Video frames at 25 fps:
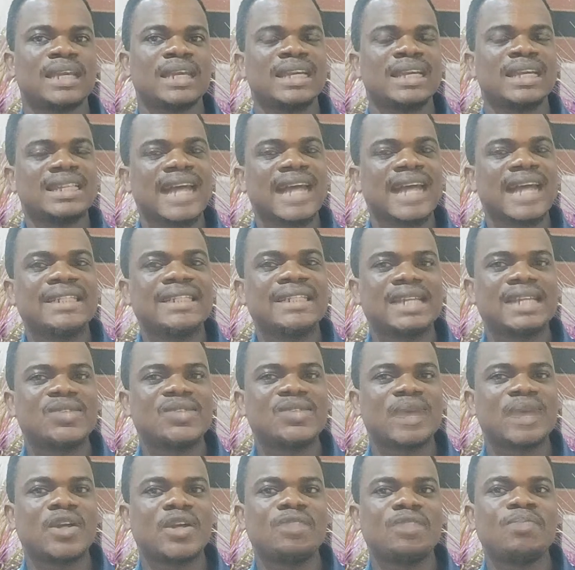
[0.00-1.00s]
In that
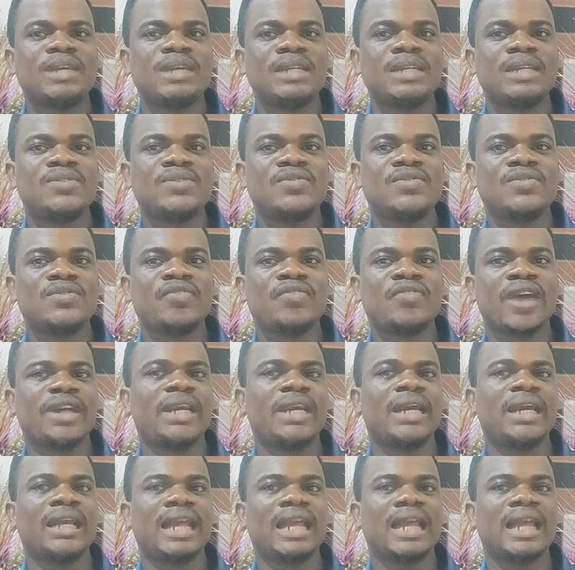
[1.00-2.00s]
case, you are not being
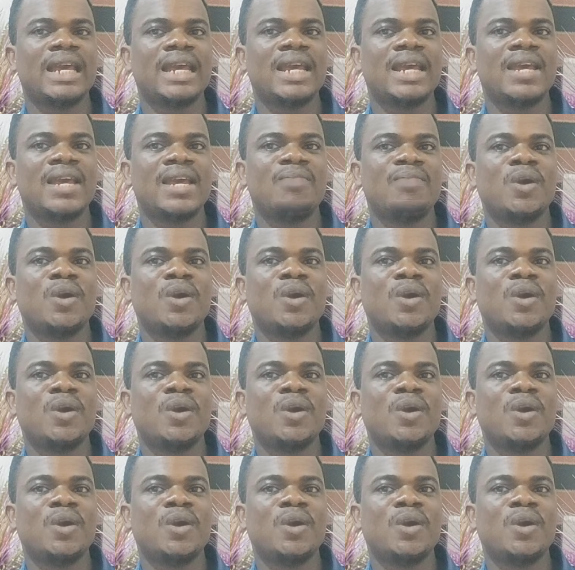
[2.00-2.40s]
very clear,